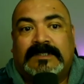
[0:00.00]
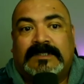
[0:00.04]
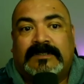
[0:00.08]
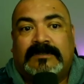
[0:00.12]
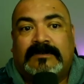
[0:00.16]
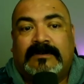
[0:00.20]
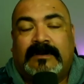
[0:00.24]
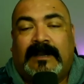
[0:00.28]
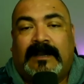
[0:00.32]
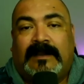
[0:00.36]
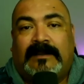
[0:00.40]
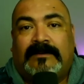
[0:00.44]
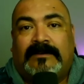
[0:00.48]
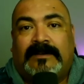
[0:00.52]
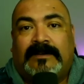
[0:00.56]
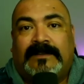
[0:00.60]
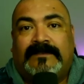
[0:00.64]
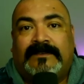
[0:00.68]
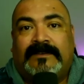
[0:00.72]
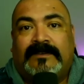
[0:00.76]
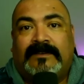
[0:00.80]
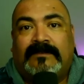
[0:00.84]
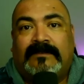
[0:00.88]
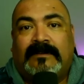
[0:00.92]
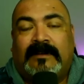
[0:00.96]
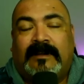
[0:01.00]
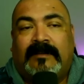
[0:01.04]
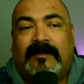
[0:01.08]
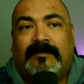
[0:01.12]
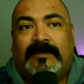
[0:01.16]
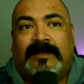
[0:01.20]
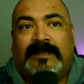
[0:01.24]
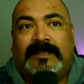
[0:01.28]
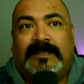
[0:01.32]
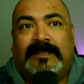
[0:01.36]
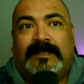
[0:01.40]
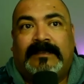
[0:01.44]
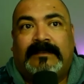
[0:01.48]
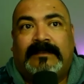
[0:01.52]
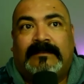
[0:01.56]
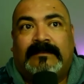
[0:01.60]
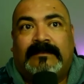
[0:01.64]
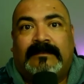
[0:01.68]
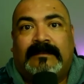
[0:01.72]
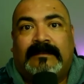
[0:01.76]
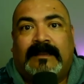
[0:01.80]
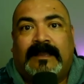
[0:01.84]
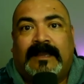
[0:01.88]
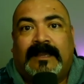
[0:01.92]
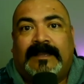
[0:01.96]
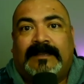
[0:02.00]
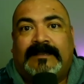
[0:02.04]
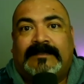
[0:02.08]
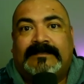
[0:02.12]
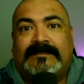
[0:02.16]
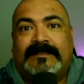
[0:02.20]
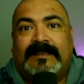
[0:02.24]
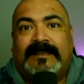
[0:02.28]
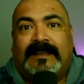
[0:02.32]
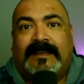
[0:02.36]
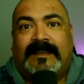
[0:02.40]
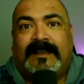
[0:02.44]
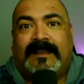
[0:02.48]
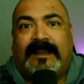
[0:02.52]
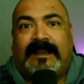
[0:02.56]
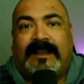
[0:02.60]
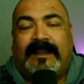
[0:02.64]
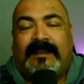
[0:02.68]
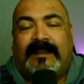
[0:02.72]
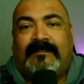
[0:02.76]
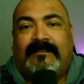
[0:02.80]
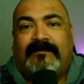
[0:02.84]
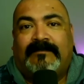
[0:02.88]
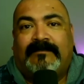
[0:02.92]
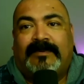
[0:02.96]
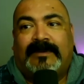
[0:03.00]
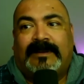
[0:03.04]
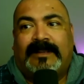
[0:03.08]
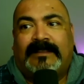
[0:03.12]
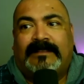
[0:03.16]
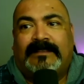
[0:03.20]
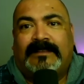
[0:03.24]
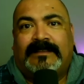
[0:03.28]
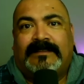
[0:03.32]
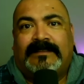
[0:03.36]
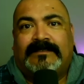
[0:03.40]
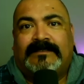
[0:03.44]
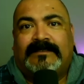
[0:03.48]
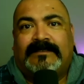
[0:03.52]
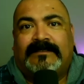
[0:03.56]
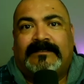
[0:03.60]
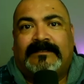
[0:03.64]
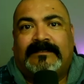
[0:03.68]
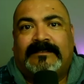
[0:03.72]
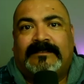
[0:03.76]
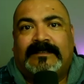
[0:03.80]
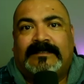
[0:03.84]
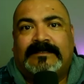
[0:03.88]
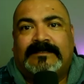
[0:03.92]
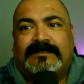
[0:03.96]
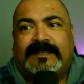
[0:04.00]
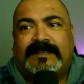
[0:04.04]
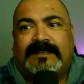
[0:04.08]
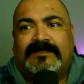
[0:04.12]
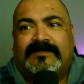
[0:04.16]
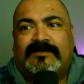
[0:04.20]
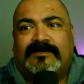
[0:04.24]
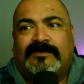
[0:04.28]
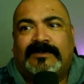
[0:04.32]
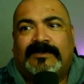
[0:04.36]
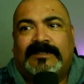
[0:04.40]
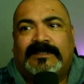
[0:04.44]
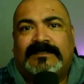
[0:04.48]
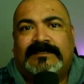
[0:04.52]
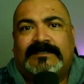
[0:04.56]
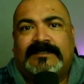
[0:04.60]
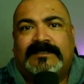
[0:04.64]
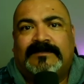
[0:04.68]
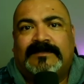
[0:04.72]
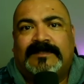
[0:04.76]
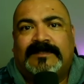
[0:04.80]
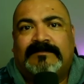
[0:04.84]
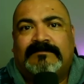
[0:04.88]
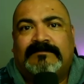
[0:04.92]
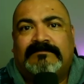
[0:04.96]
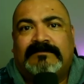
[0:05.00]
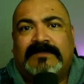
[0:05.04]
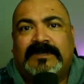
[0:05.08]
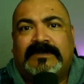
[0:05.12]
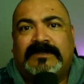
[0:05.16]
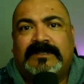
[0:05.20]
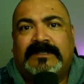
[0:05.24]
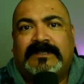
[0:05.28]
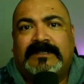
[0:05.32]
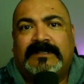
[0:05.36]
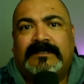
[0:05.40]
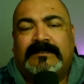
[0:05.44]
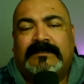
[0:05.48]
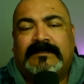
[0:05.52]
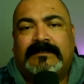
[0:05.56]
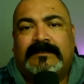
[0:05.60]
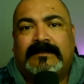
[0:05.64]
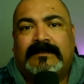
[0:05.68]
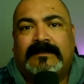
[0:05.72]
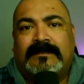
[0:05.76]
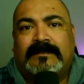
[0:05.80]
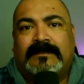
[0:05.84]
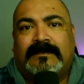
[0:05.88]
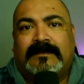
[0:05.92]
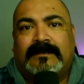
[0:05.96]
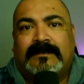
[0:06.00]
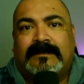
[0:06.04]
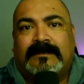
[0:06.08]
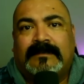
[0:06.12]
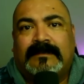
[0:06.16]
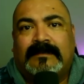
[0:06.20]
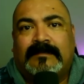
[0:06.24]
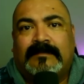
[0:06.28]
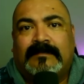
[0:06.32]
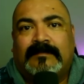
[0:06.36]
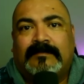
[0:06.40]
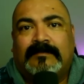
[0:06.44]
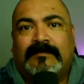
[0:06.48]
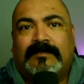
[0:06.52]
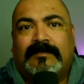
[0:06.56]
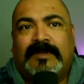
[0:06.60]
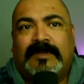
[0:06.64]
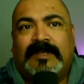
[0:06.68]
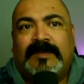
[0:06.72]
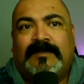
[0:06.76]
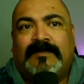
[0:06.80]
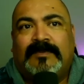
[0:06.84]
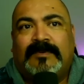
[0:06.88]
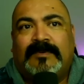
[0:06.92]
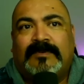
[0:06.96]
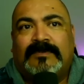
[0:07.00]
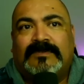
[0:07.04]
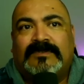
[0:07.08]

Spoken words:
I don't even know how many likes I have, but I think there is like 20 something million people.